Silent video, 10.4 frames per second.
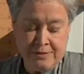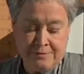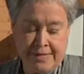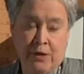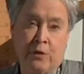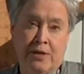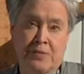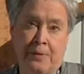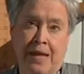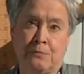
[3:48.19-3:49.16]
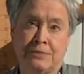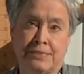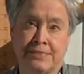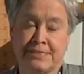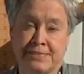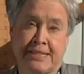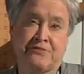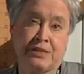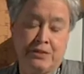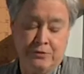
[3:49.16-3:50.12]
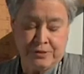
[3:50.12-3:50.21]
SACRAO has been able to
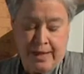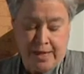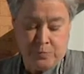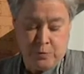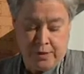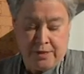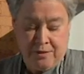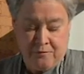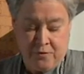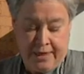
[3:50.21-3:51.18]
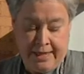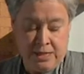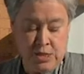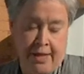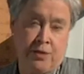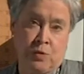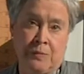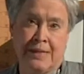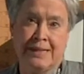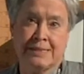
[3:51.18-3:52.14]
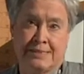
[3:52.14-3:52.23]
successfully use guidebook for each annual
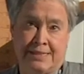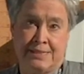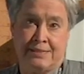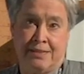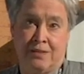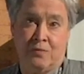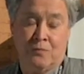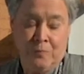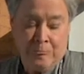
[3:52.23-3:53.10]
meeting since then.